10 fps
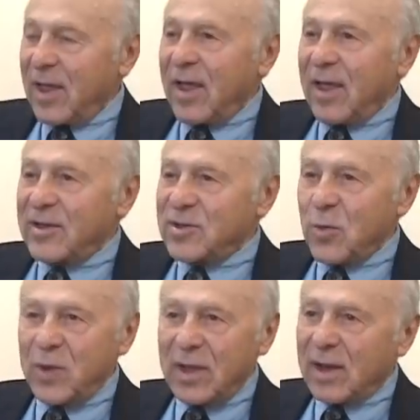And so
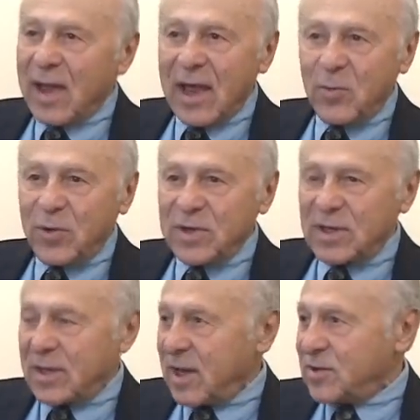we did a lot of
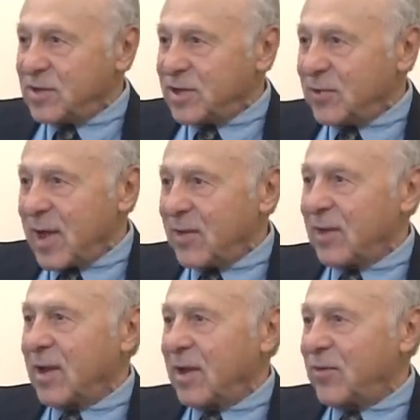presentations around
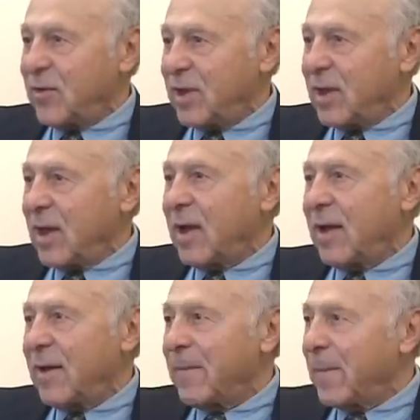the country.
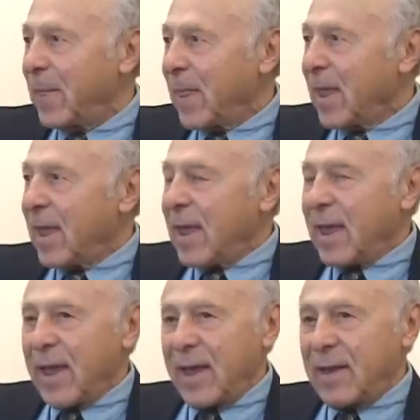
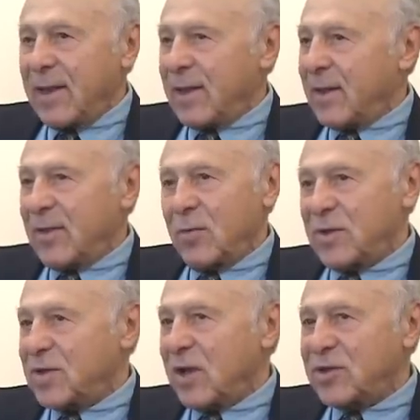And the
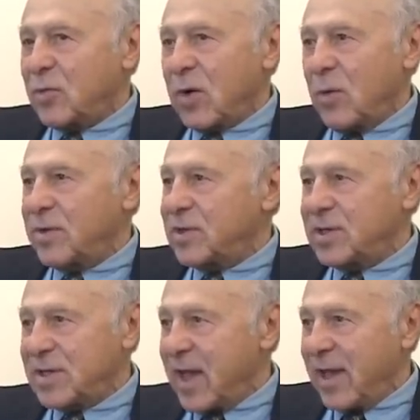results were always the
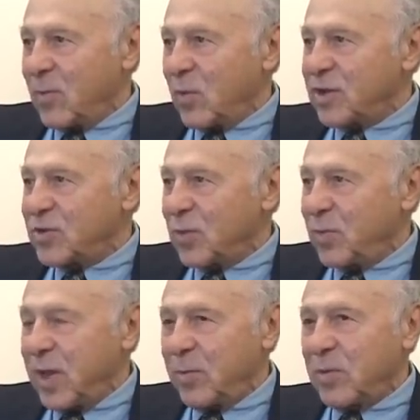same, which were
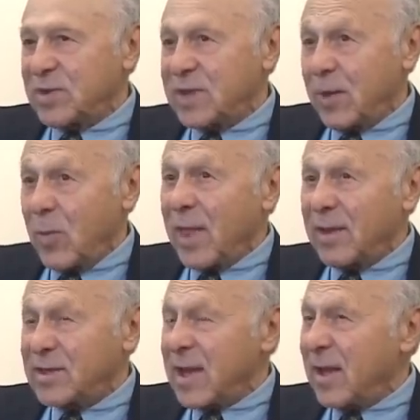people said, well,
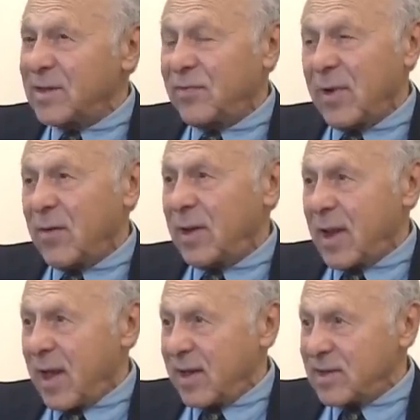it sounds very
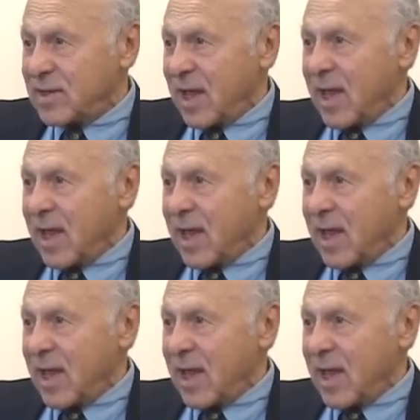nice,